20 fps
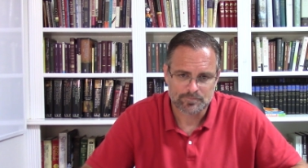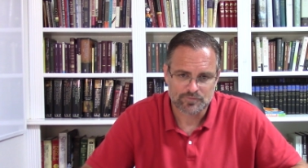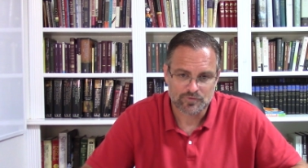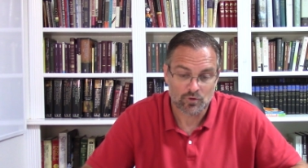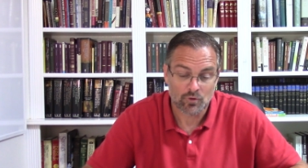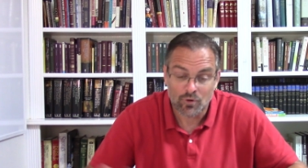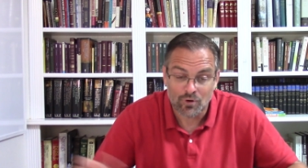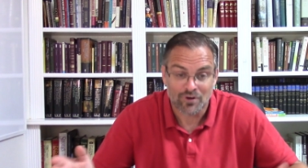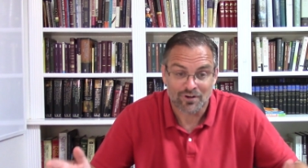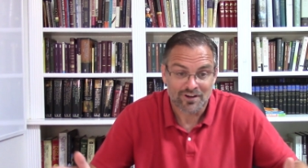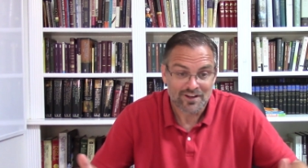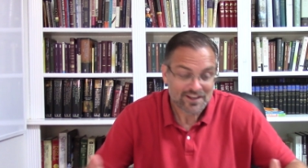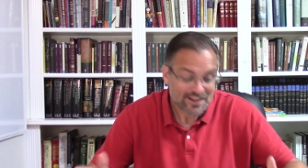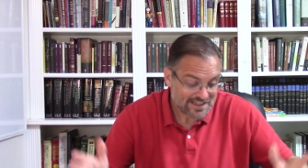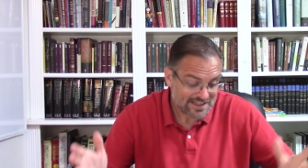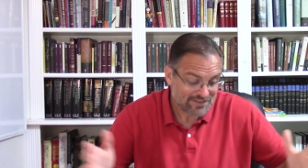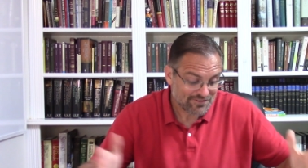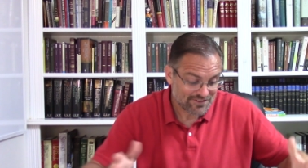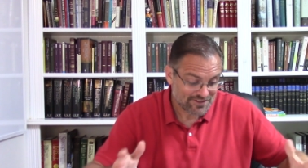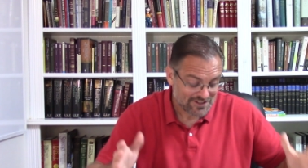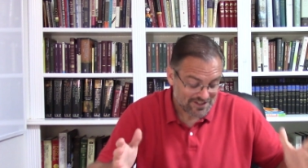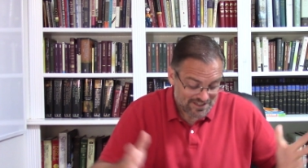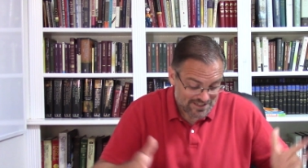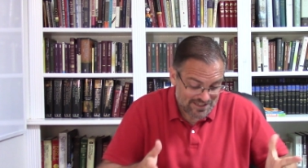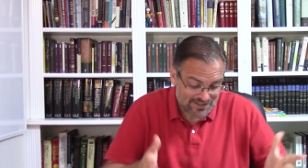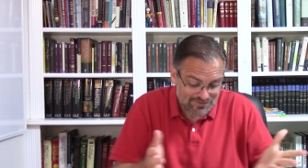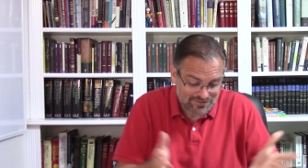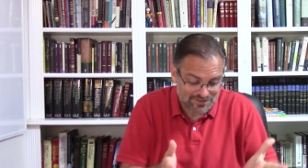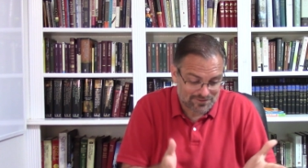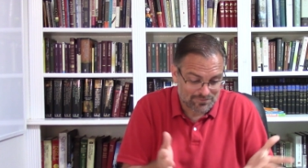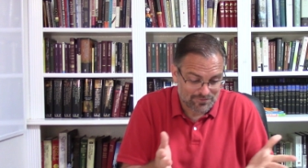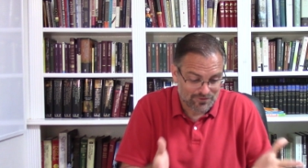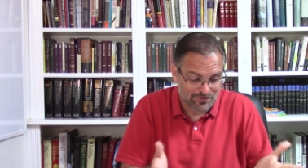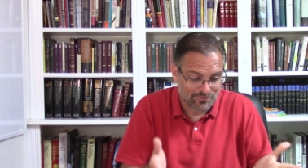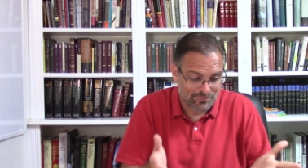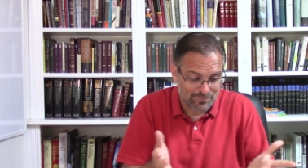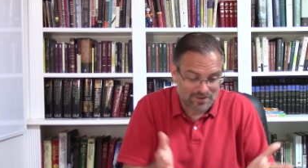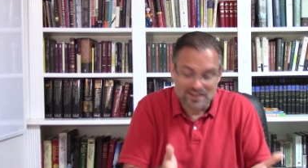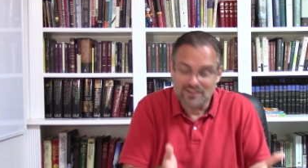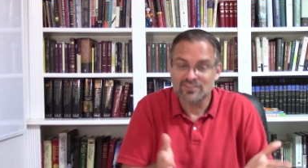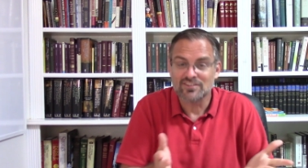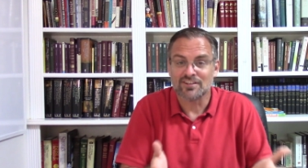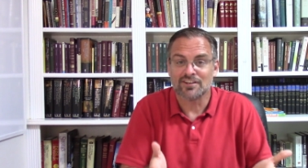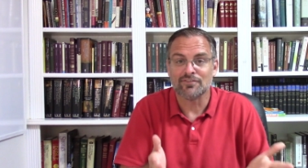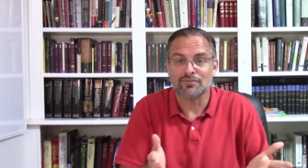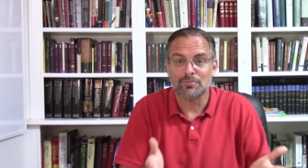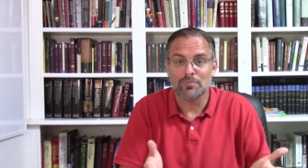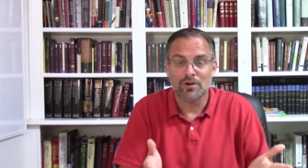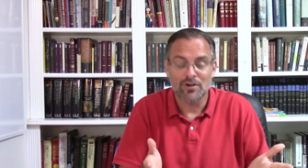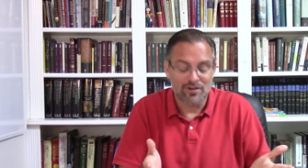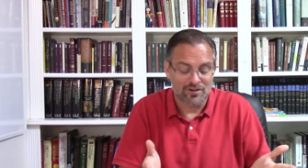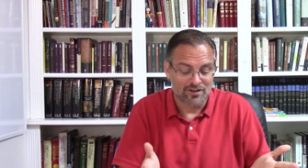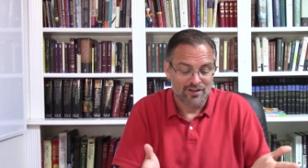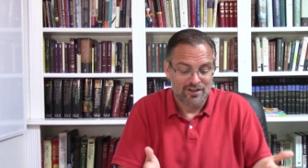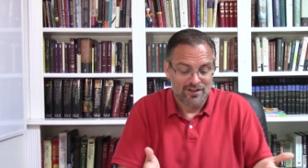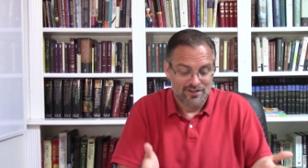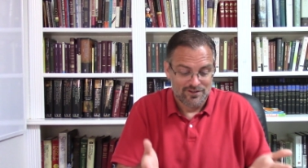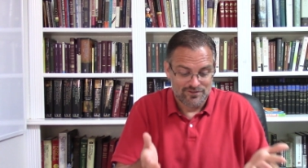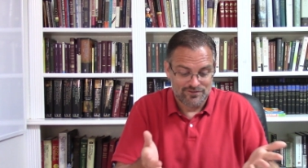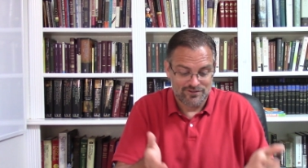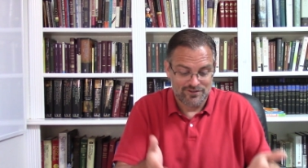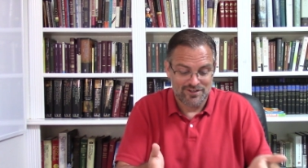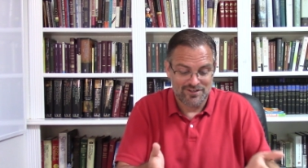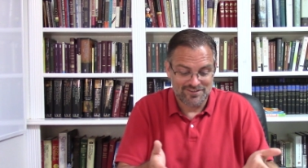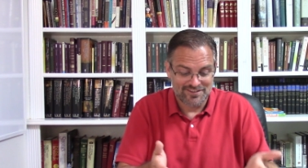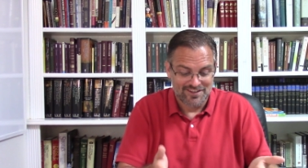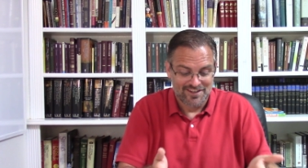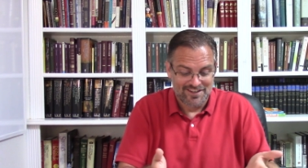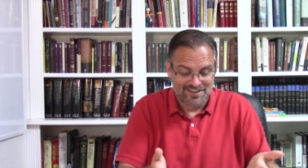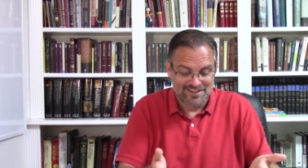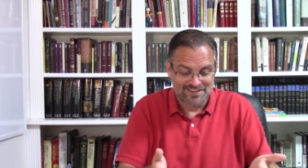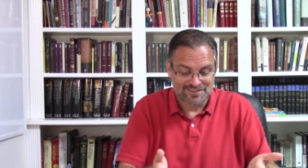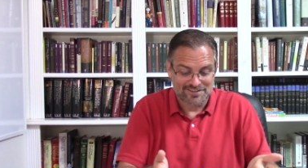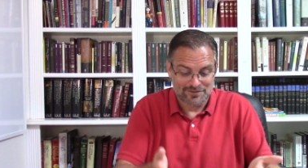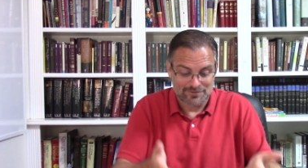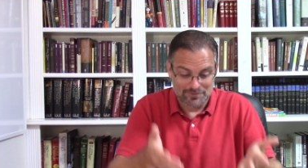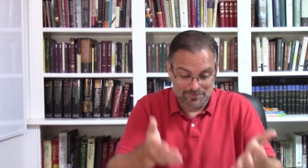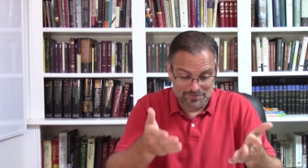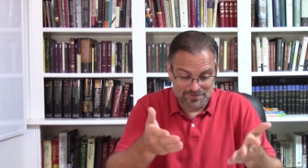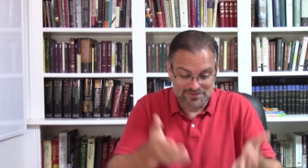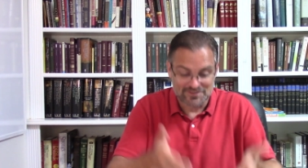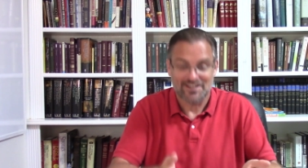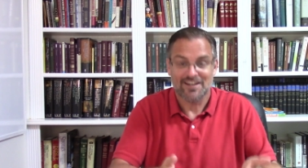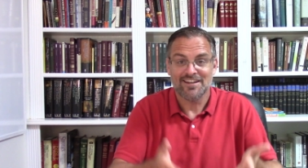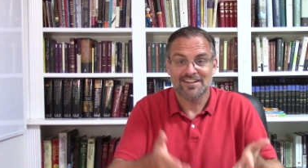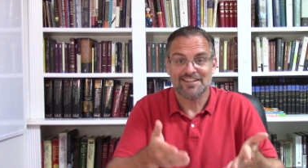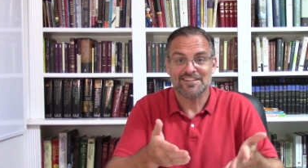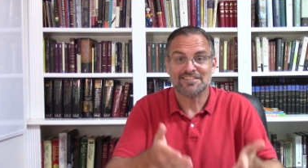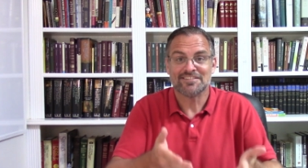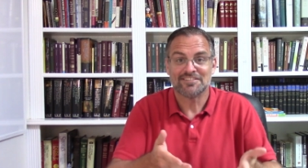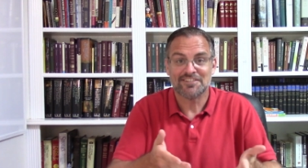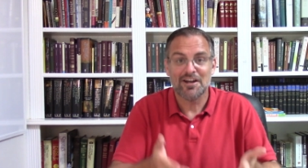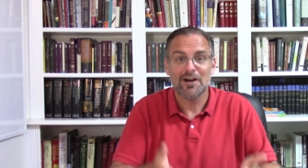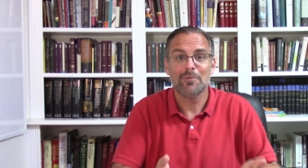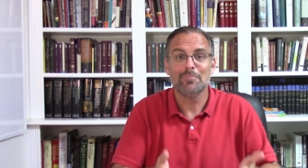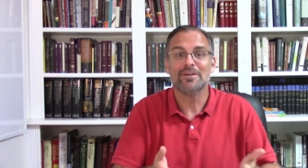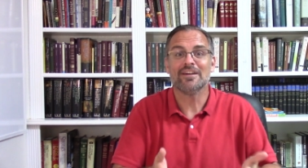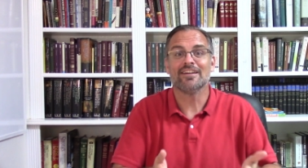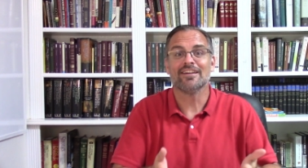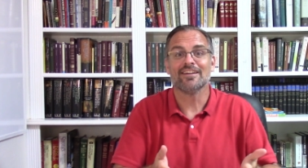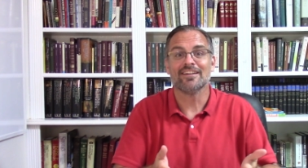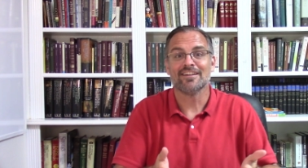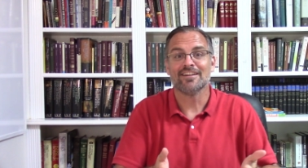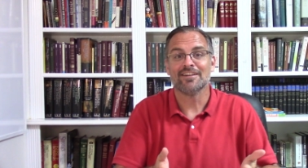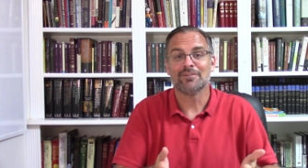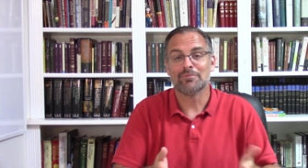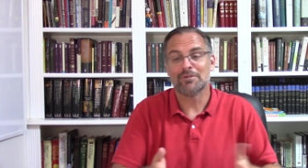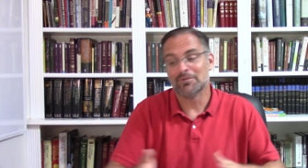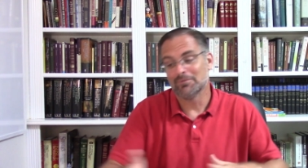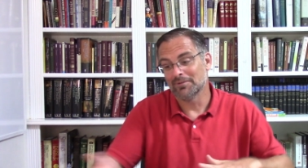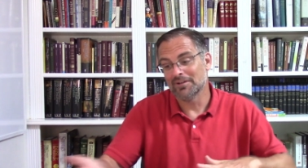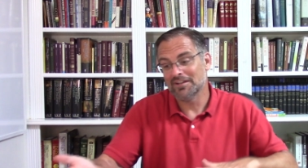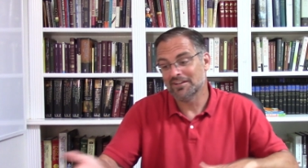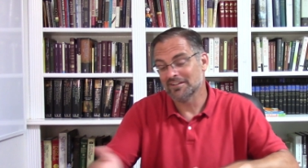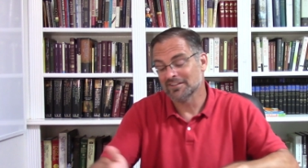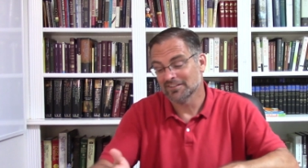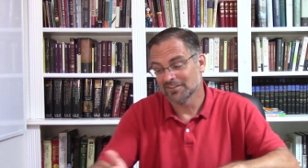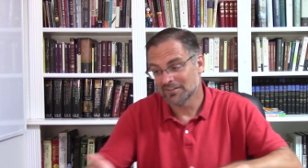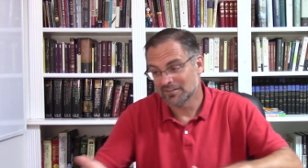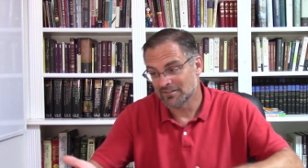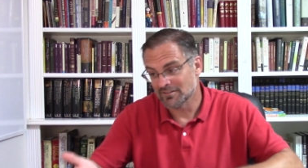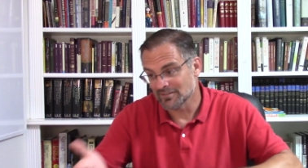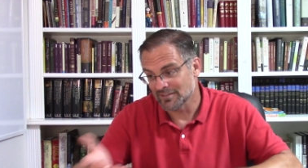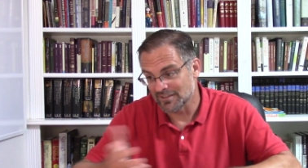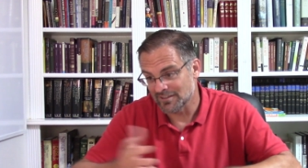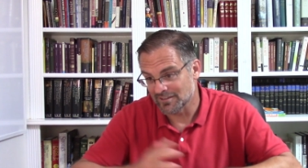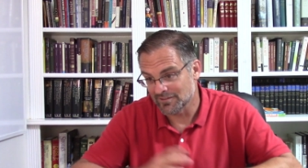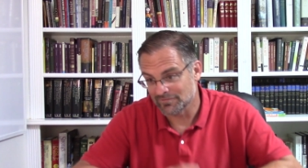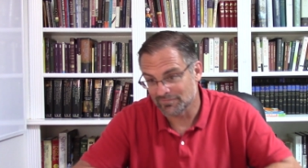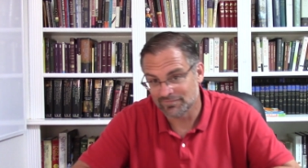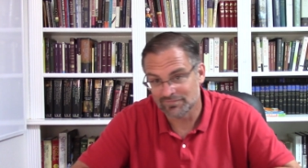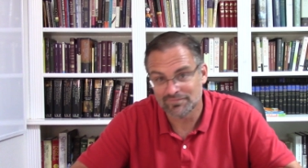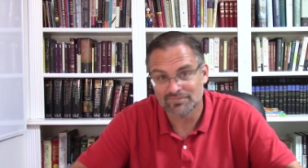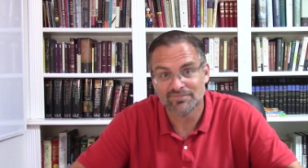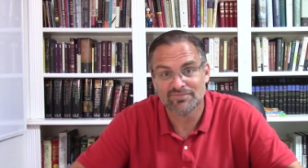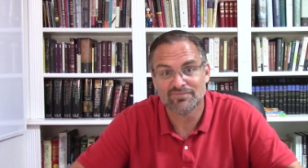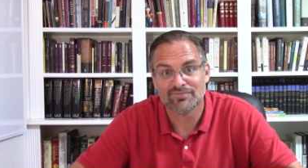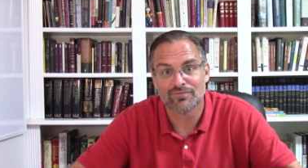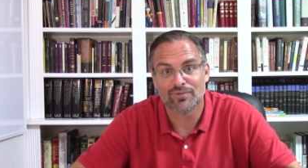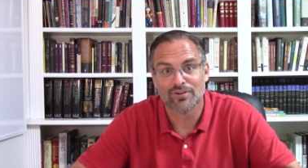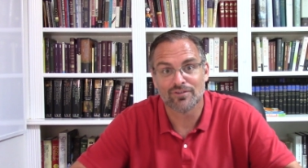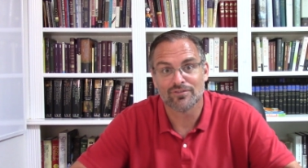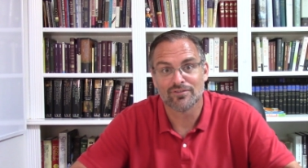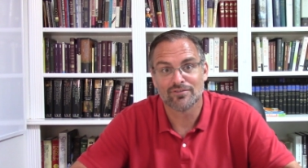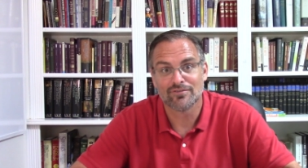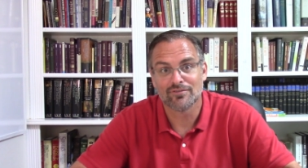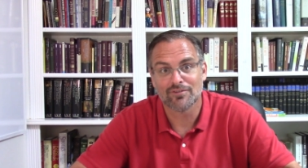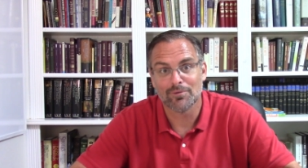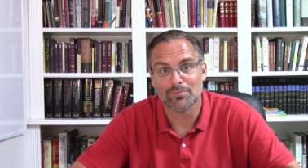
Or even the most basic of them all, he says the Messiah is coming. And we read in literally the first